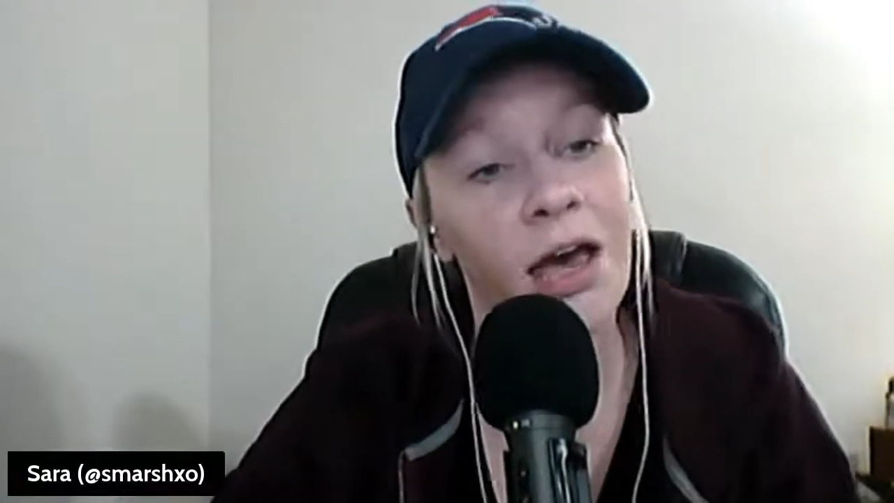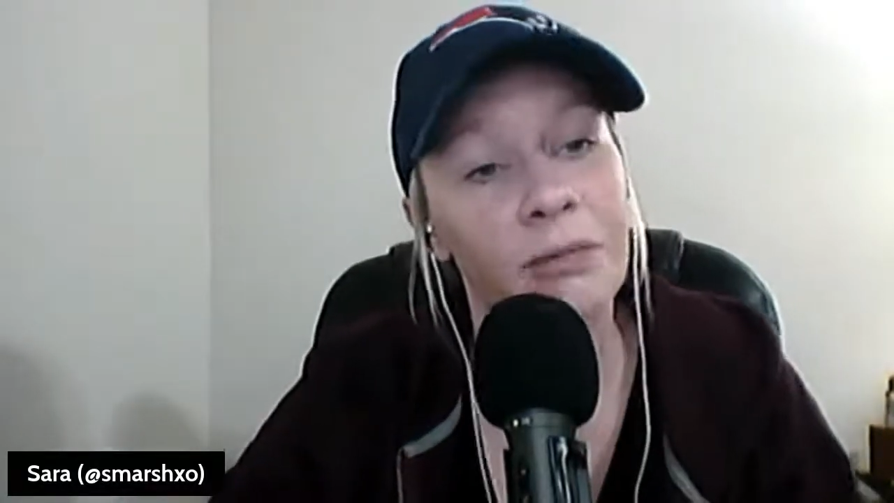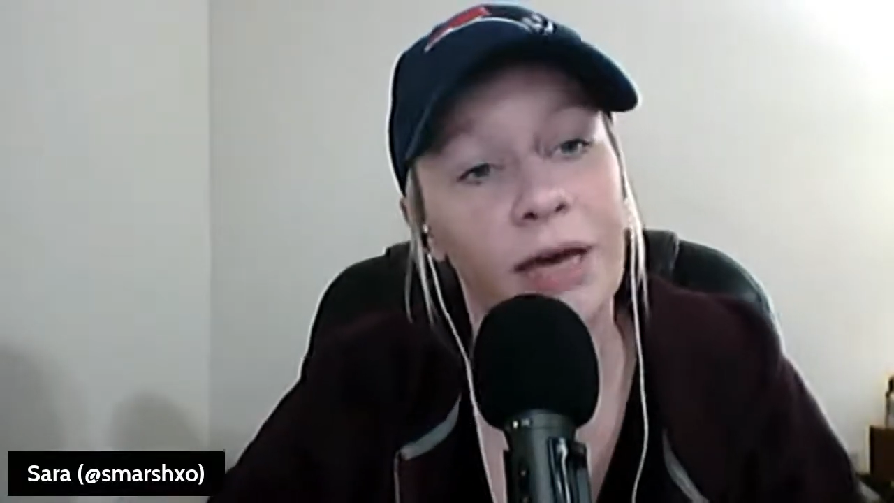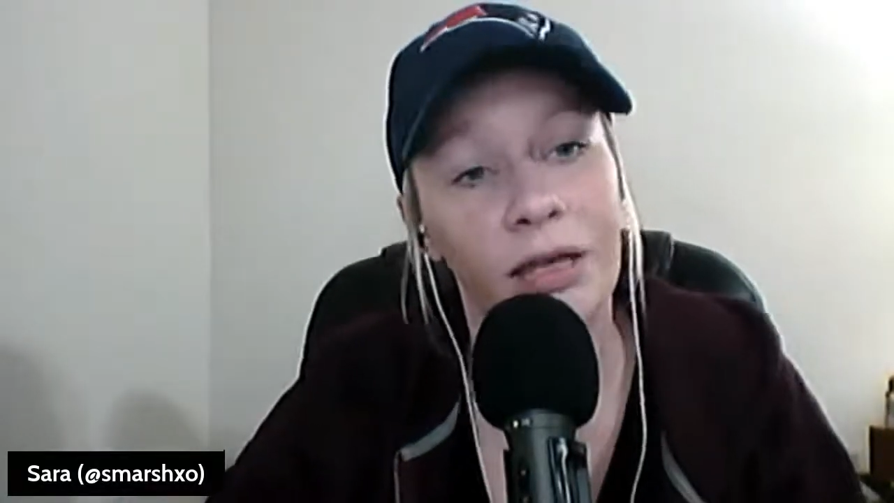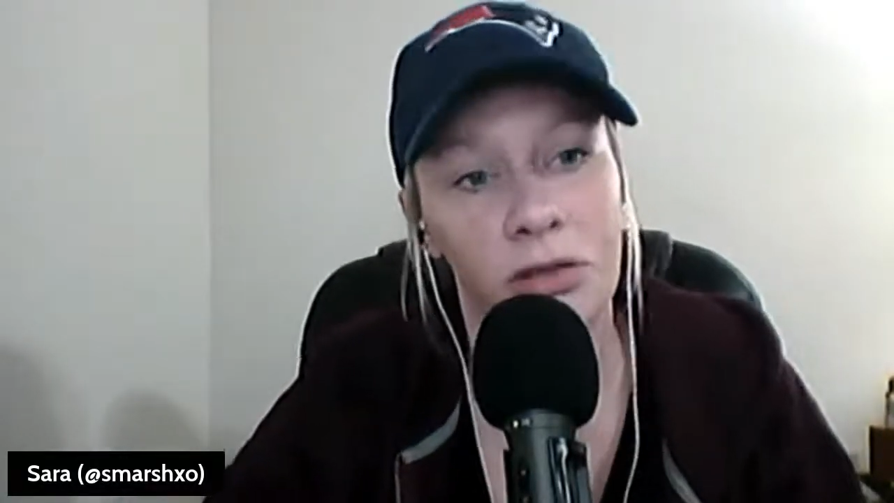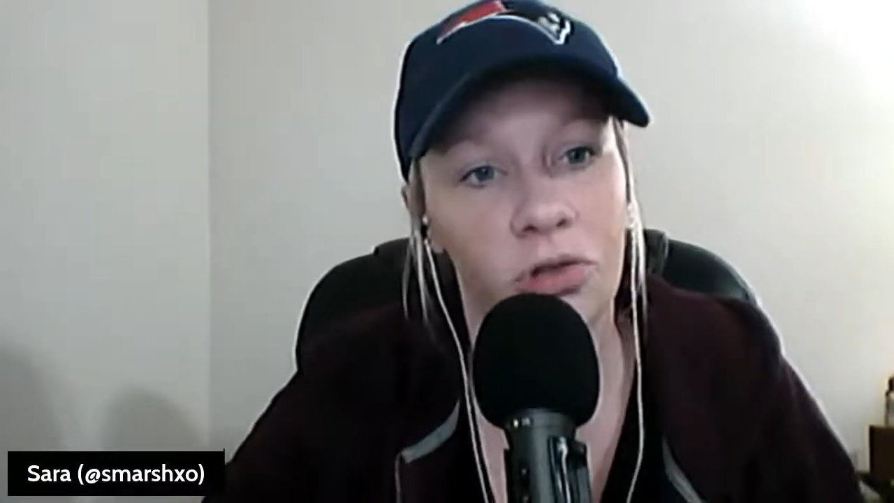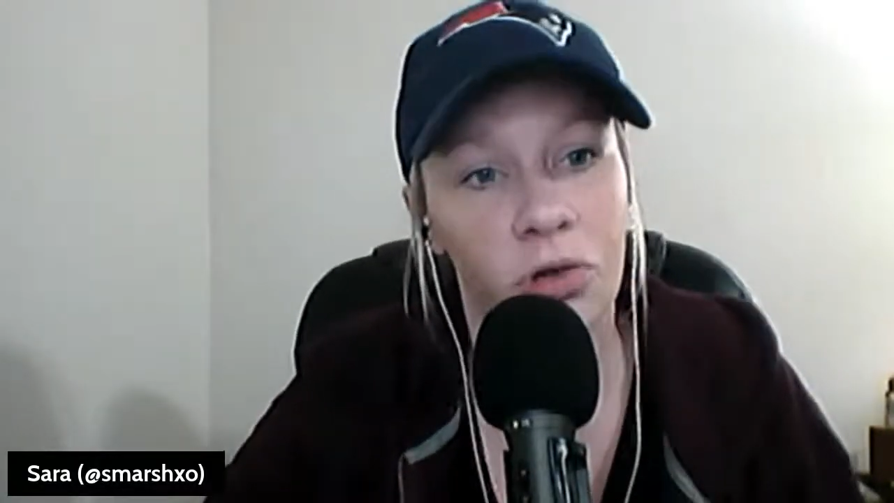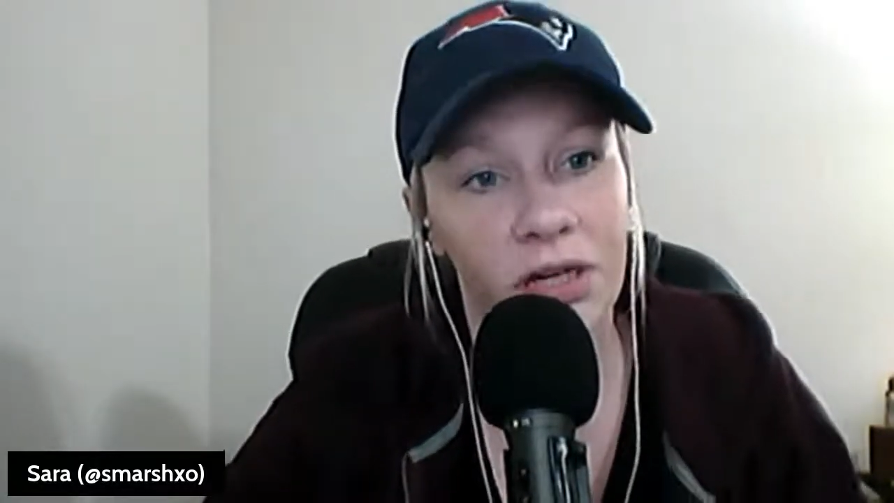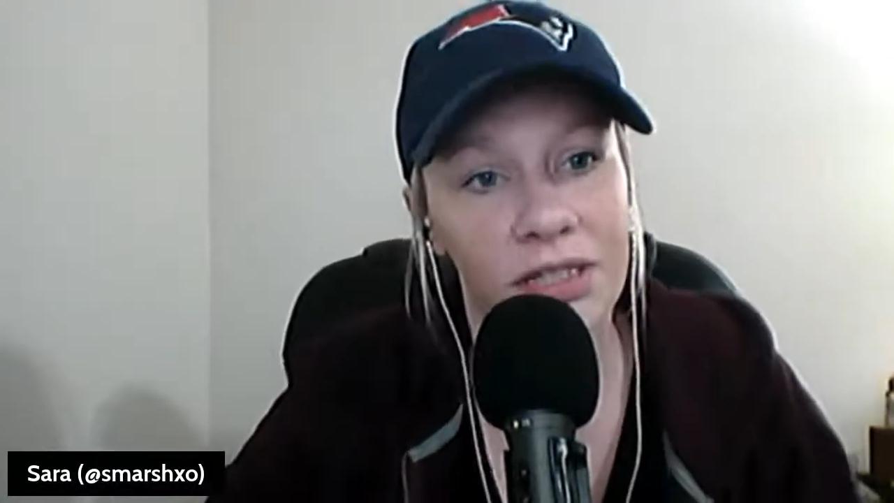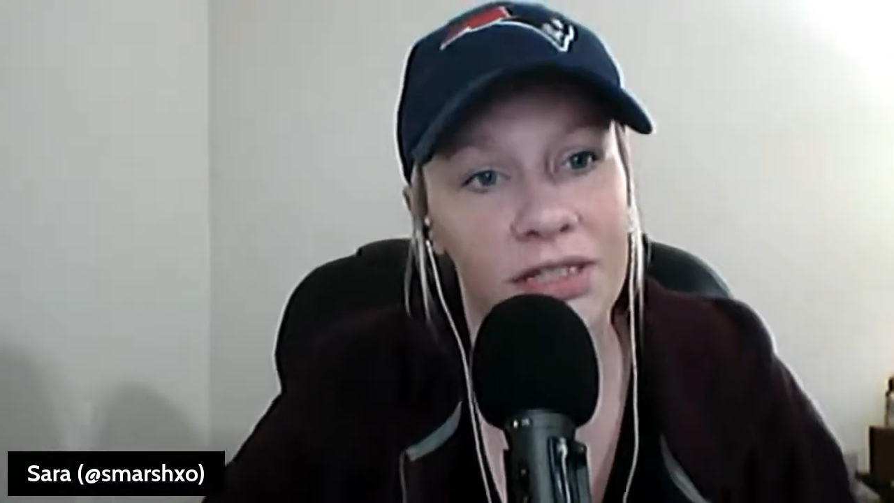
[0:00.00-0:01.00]
Matthew
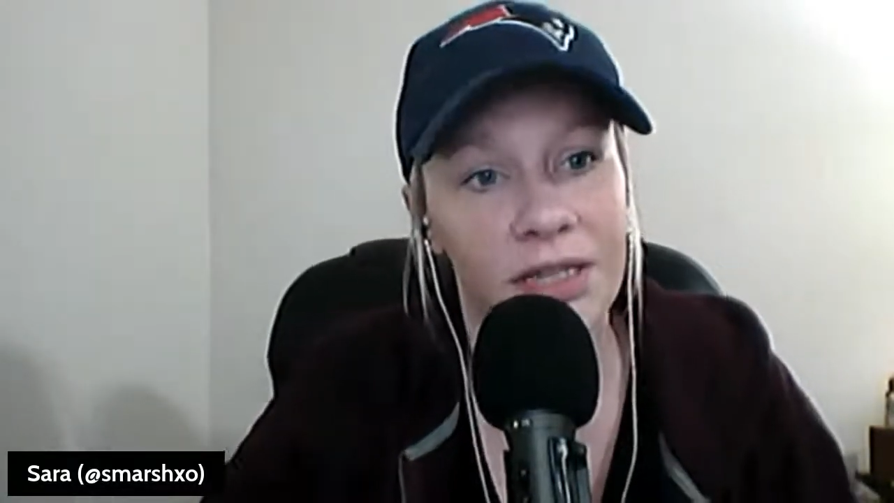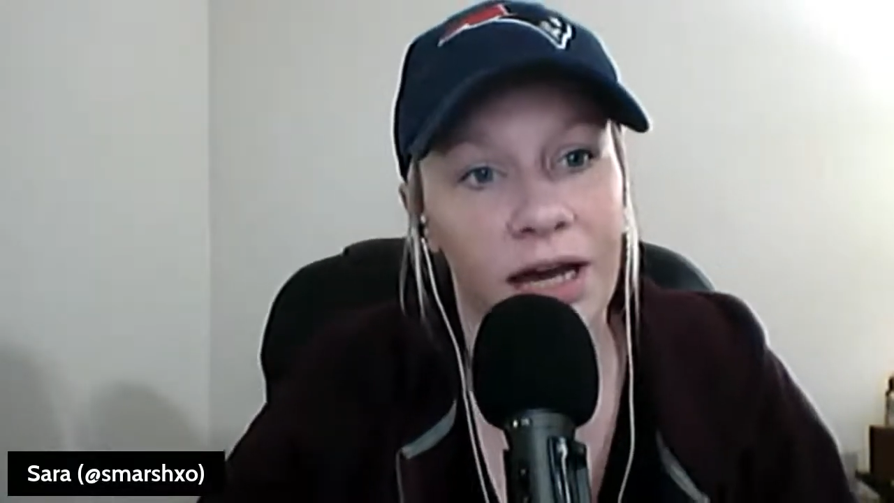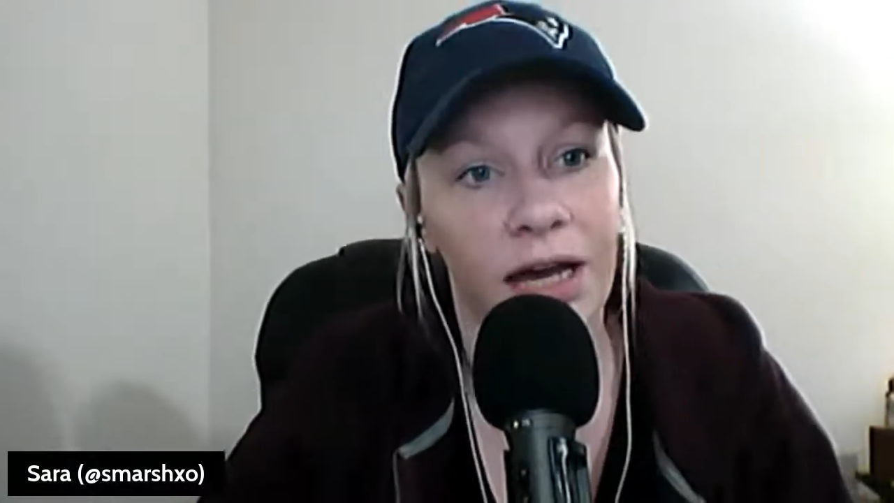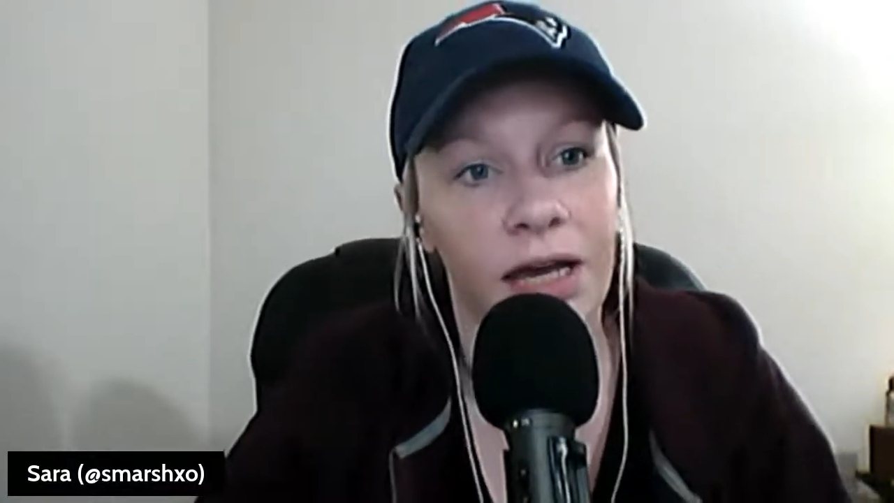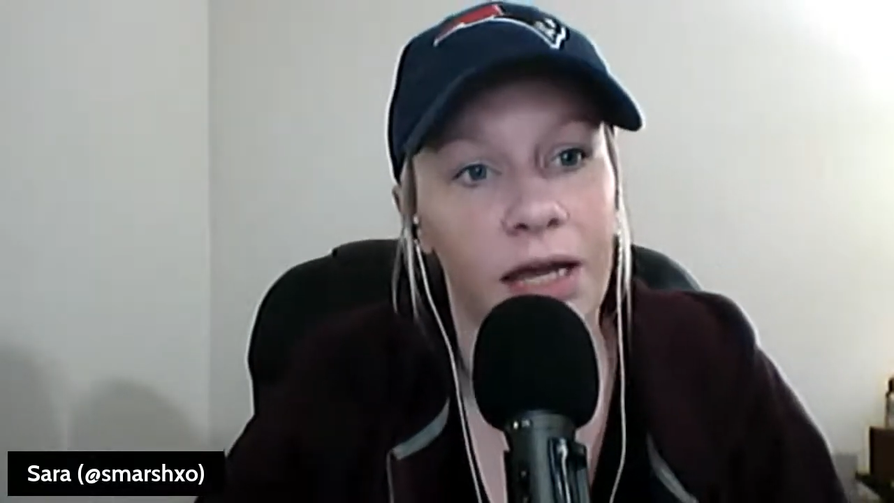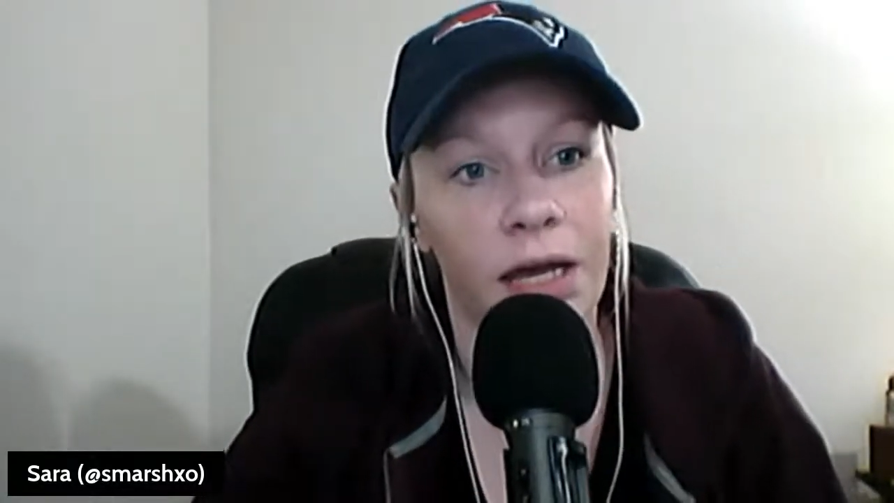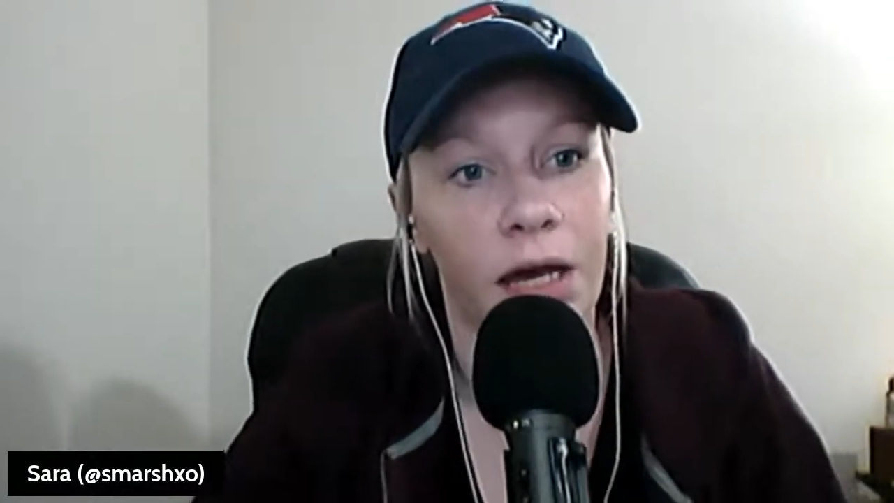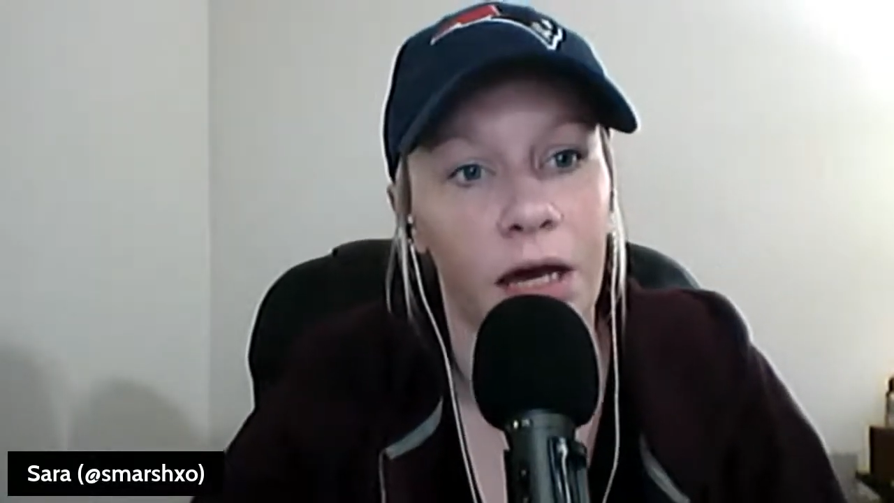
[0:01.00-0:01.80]
Jordan said,